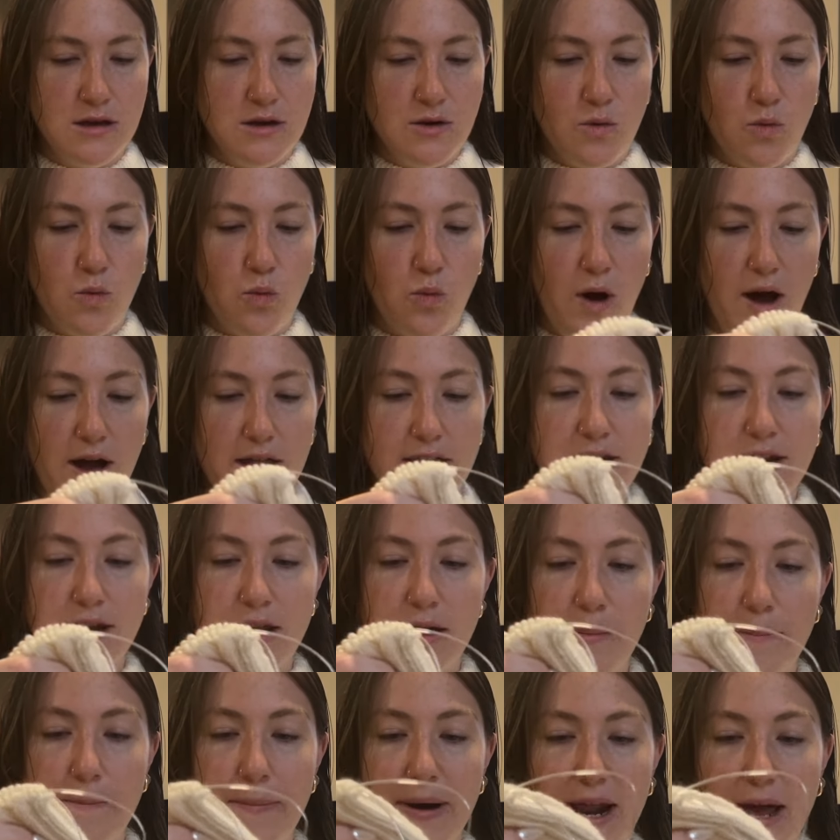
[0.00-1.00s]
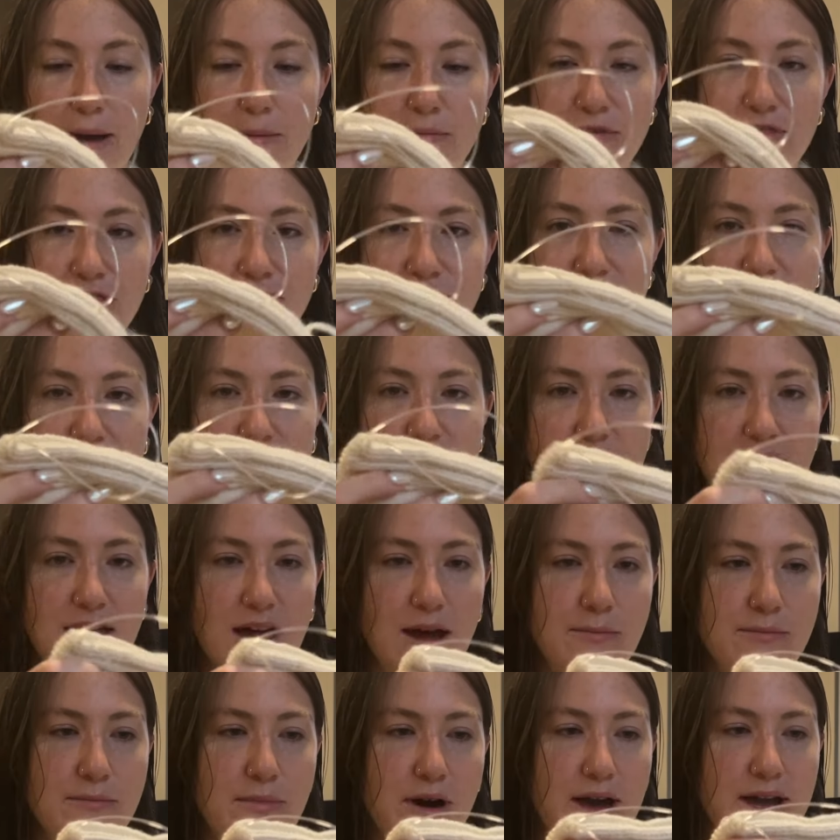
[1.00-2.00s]
one, but I'm thinking
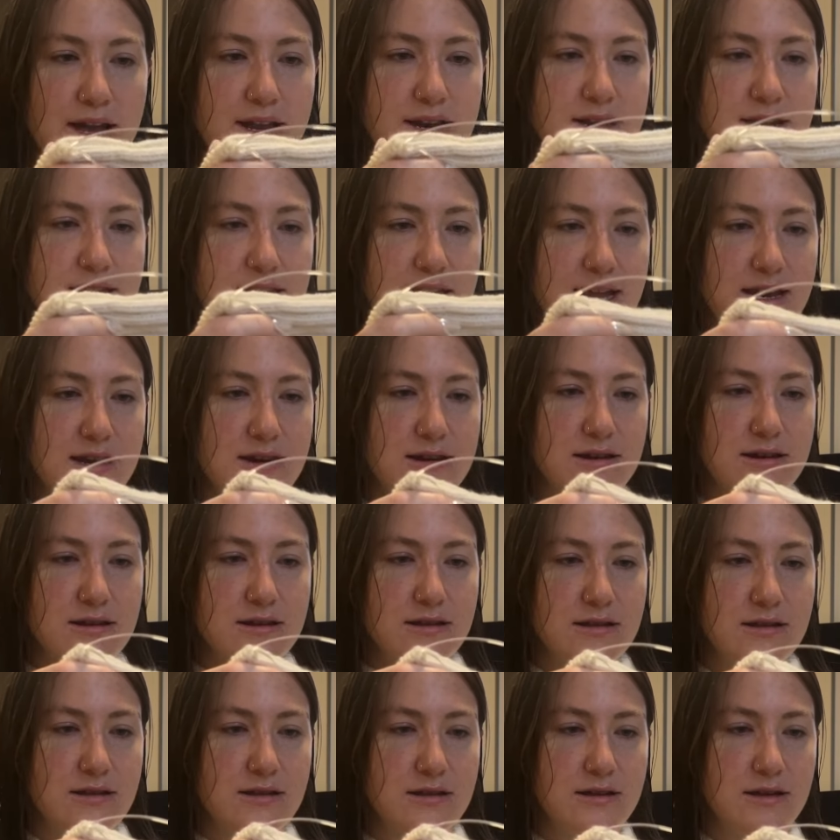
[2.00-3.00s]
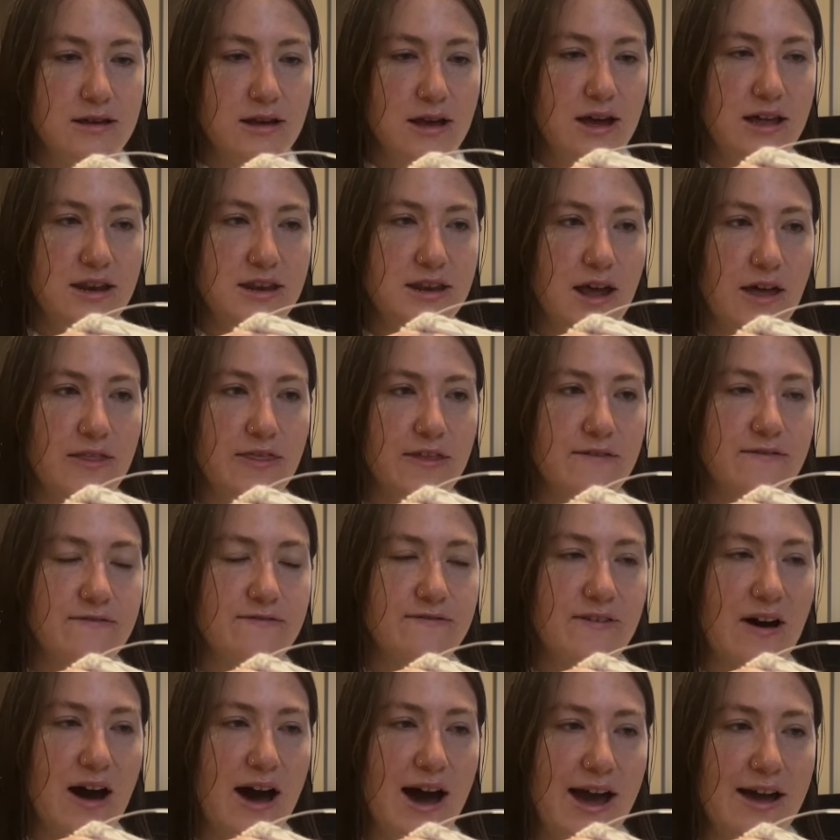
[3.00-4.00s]
I might knit another
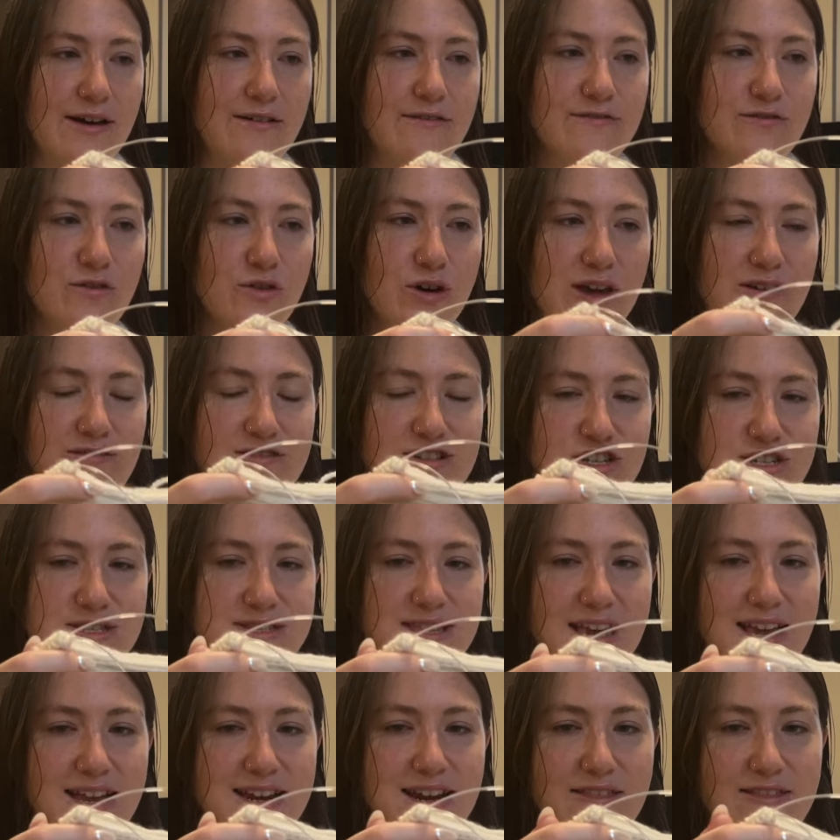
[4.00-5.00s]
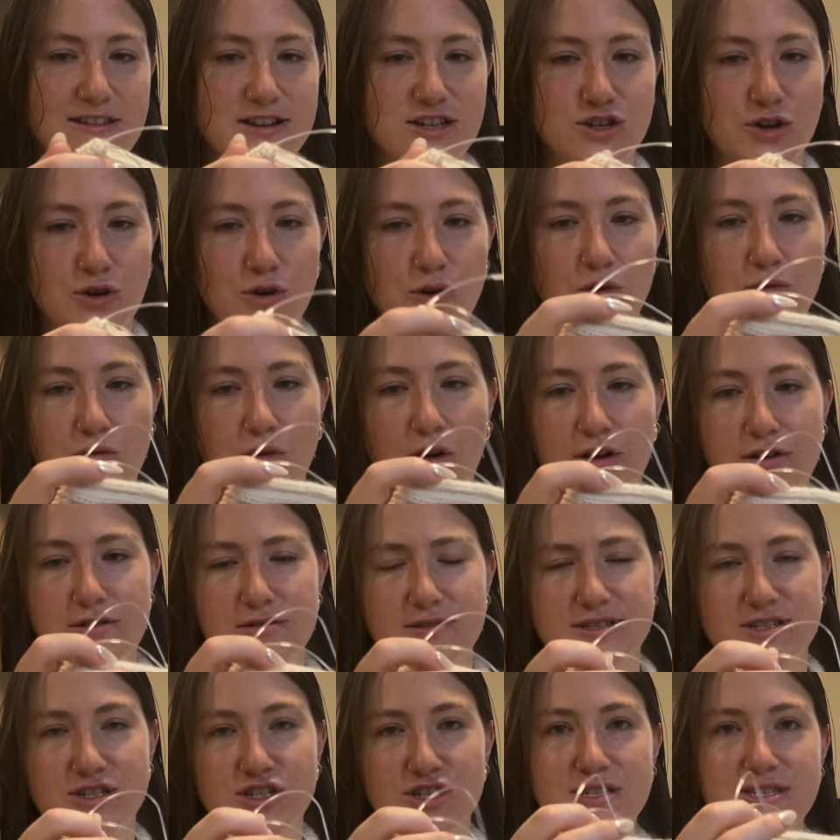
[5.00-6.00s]
5 or even just like another 2
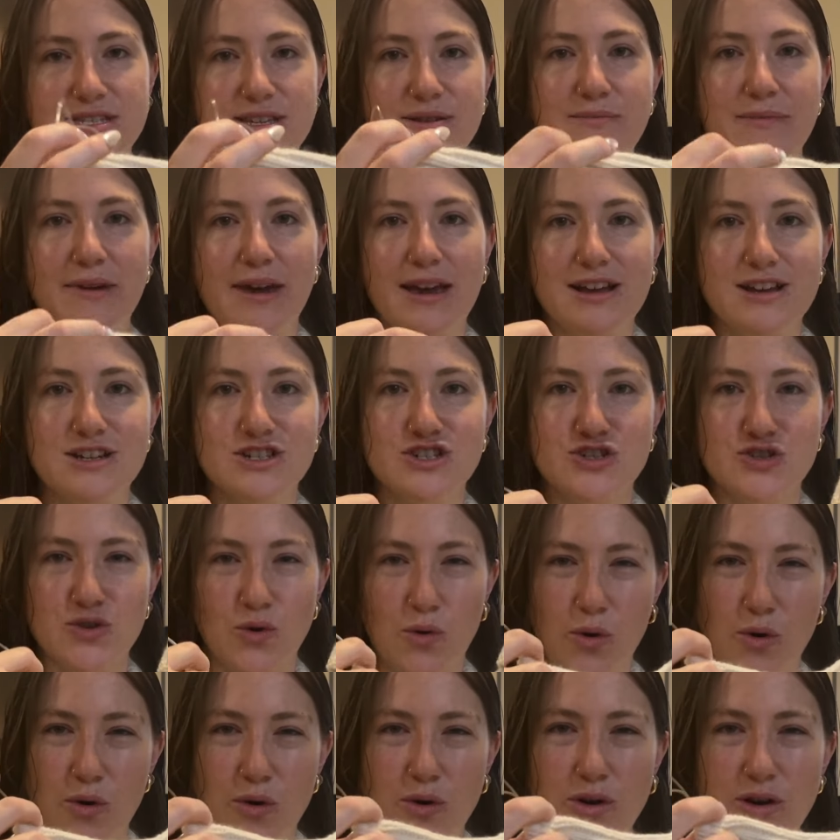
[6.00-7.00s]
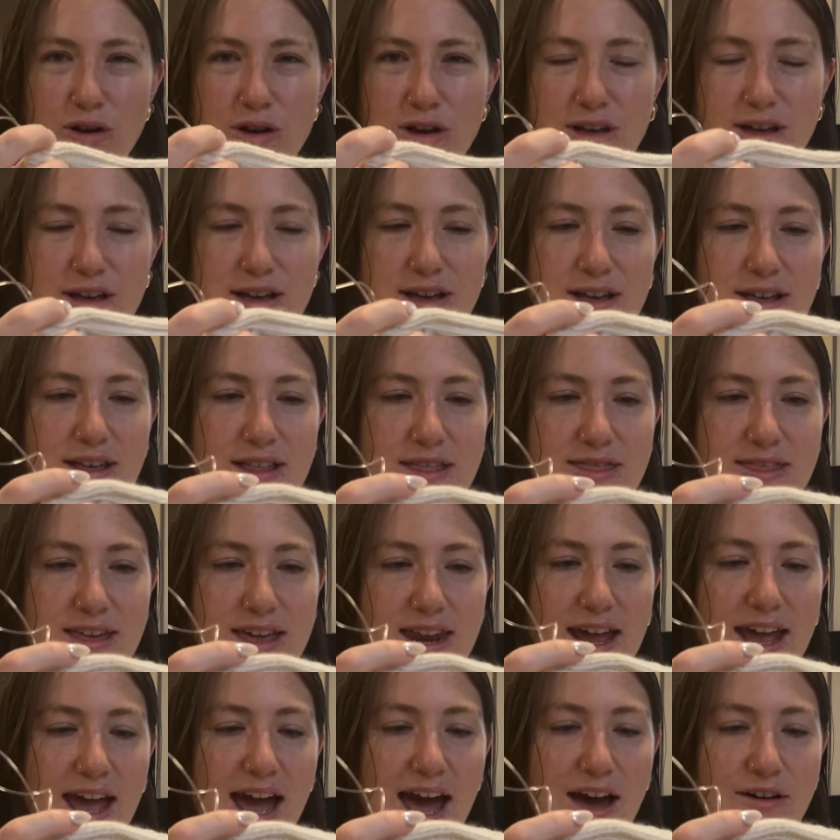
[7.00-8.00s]
rows just to make sure
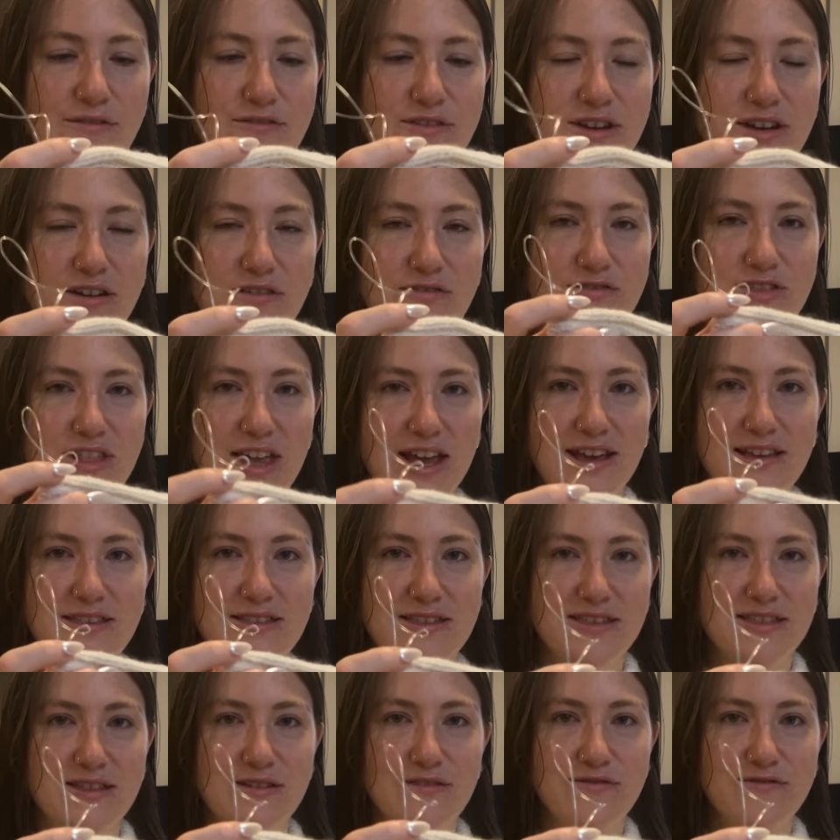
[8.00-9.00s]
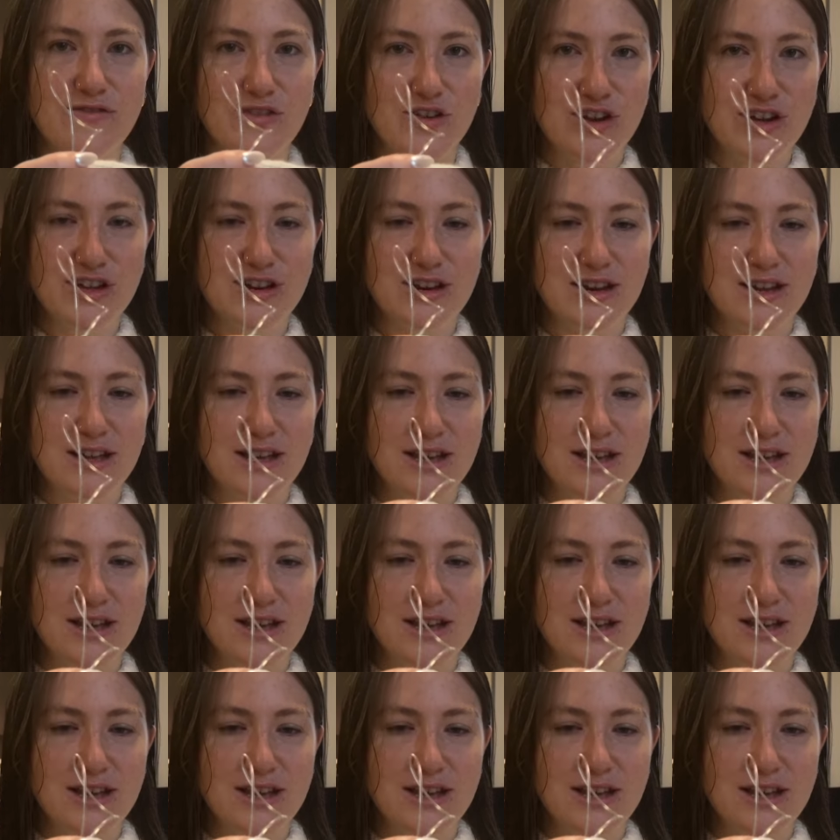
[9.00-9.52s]
that I have enough length in the foot.